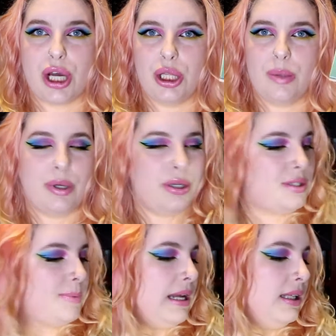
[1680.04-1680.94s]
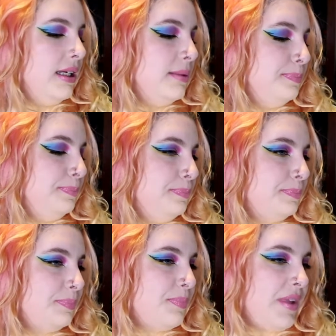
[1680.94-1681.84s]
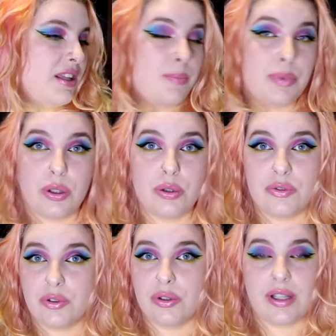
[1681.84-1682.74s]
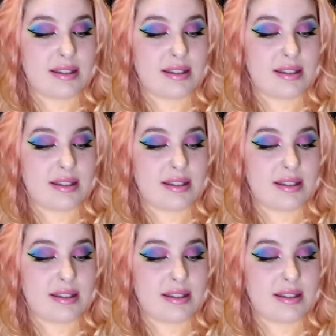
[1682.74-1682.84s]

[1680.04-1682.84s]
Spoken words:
Colorburst palette. It's beautiful.